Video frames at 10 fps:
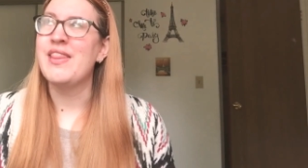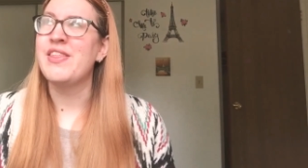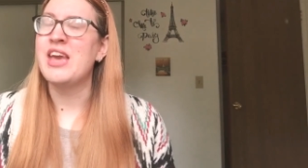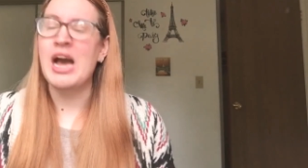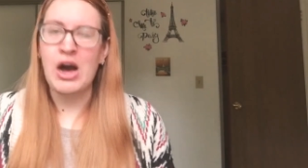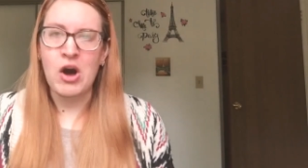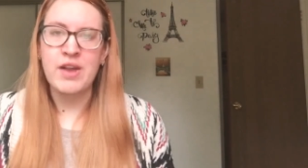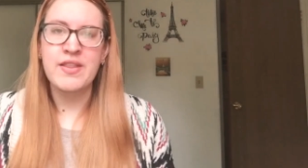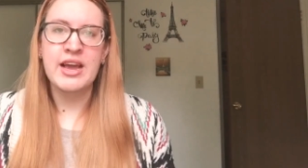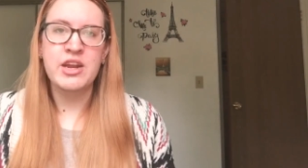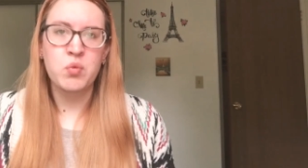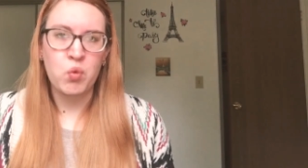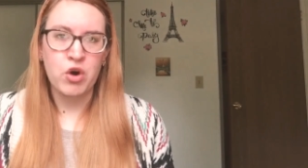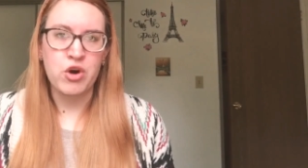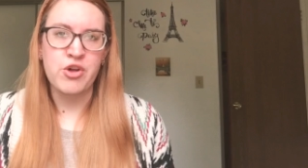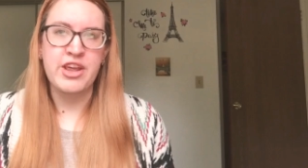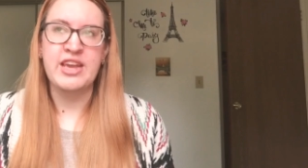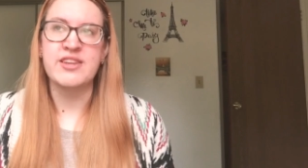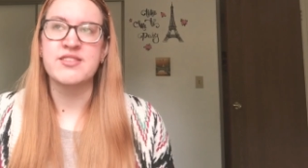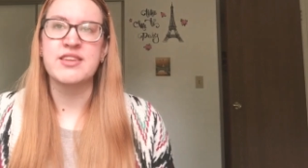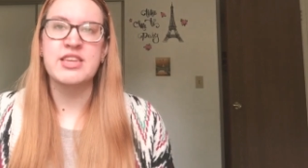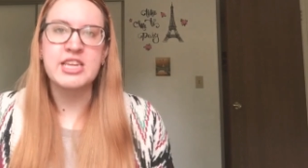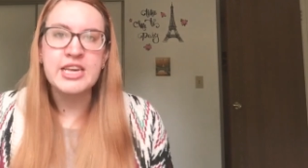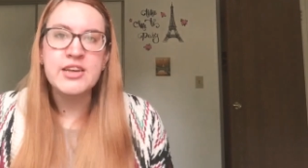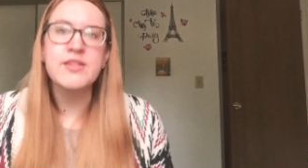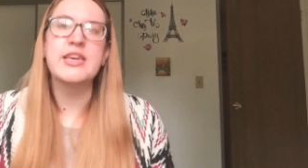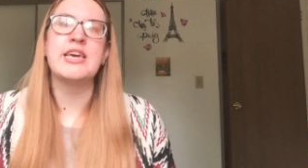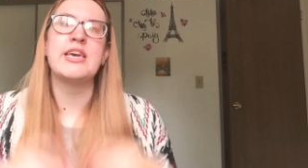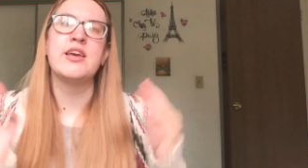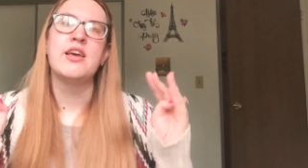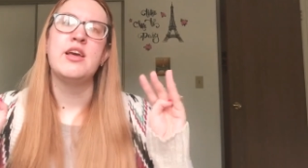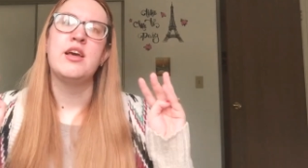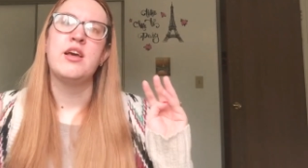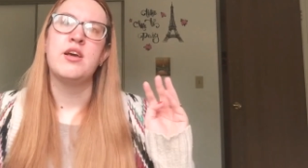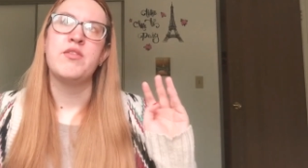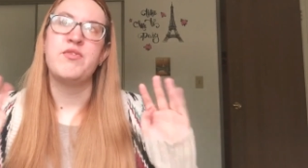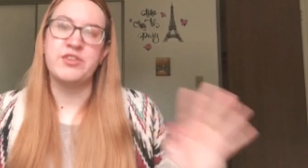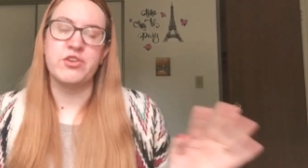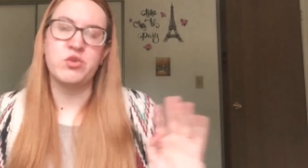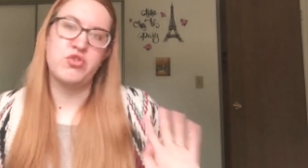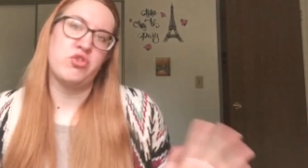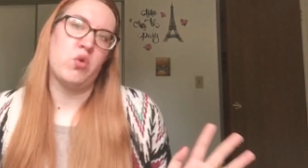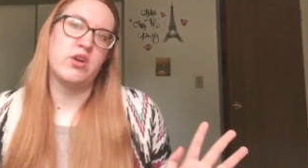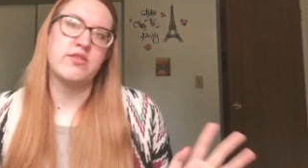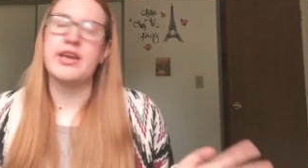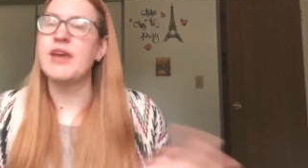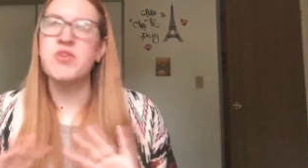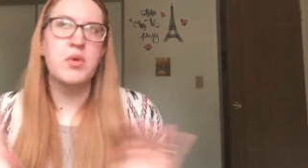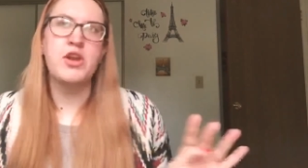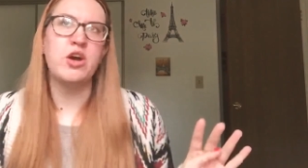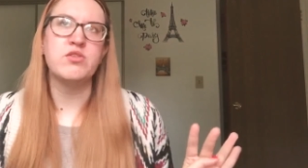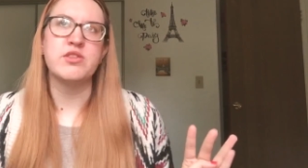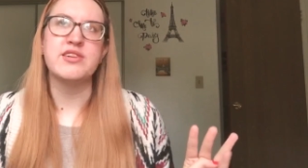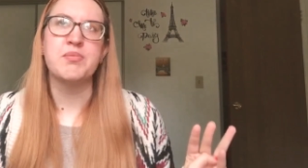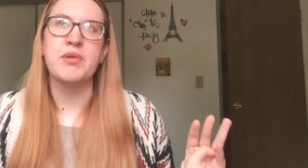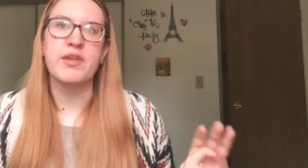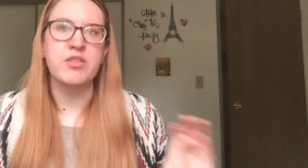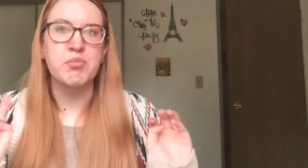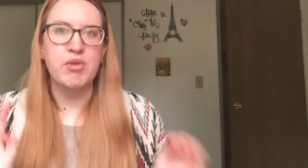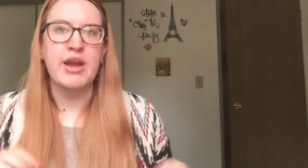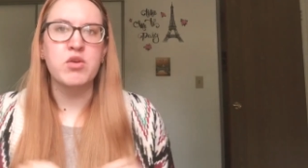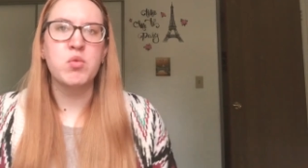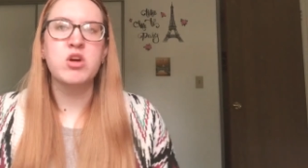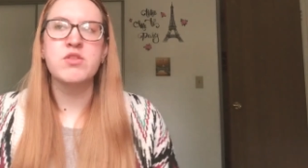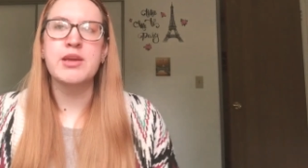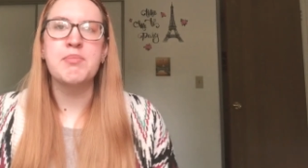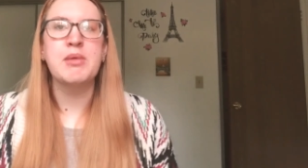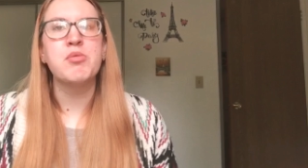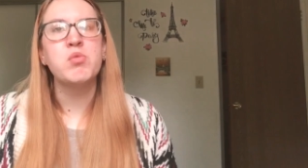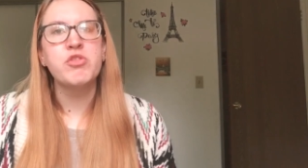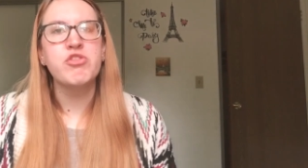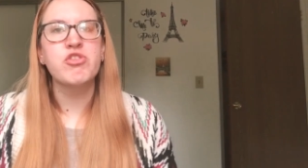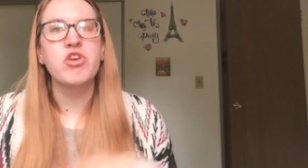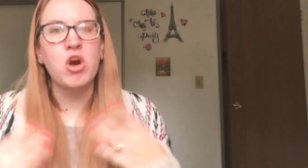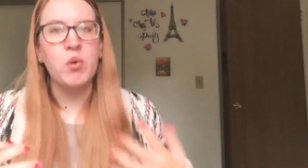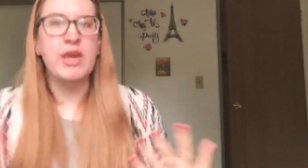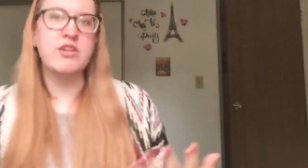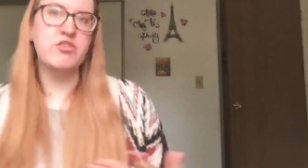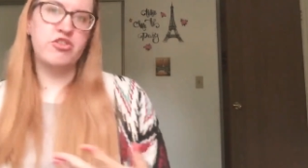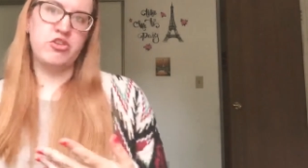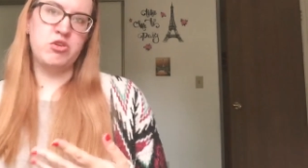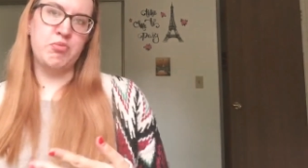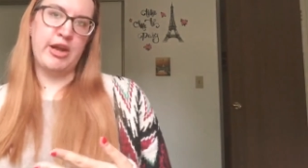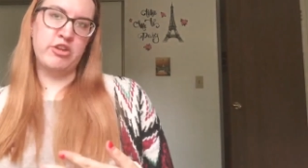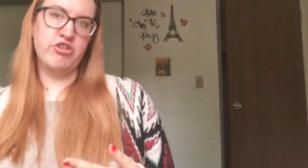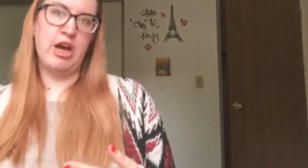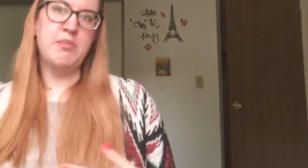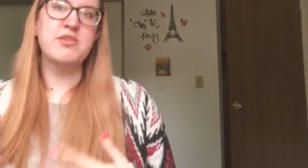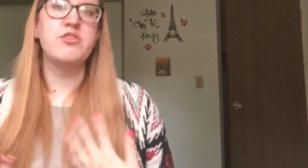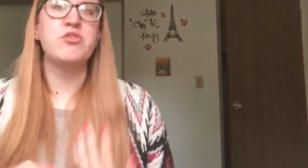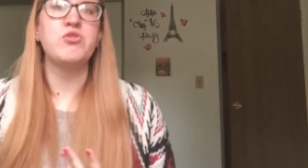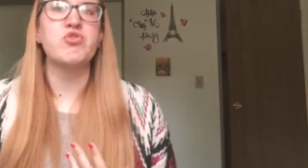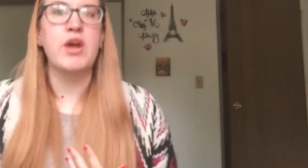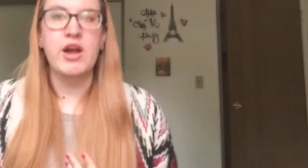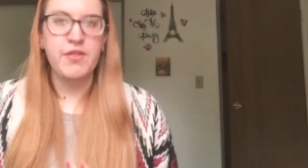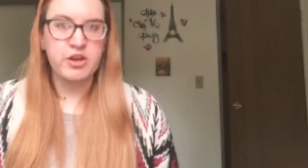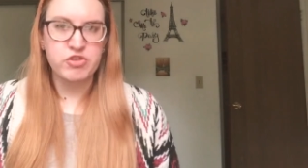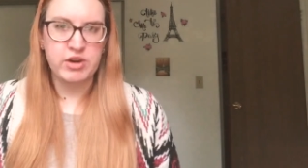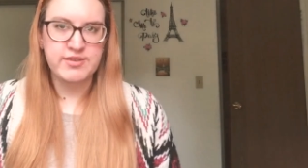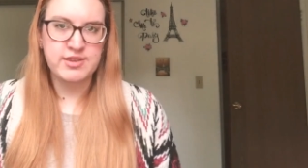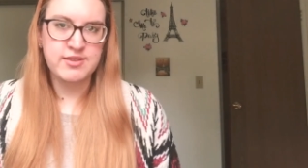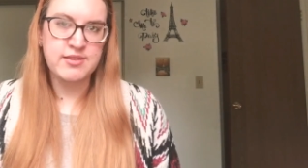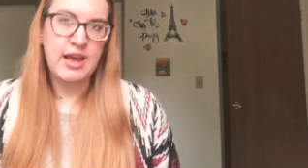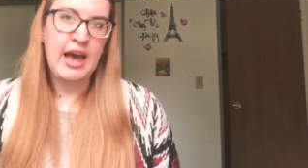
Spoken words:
The online world is killing physical stores. Like, everyone knows this, but like the bridal world, like people will just go into bridal shops to try on their dresses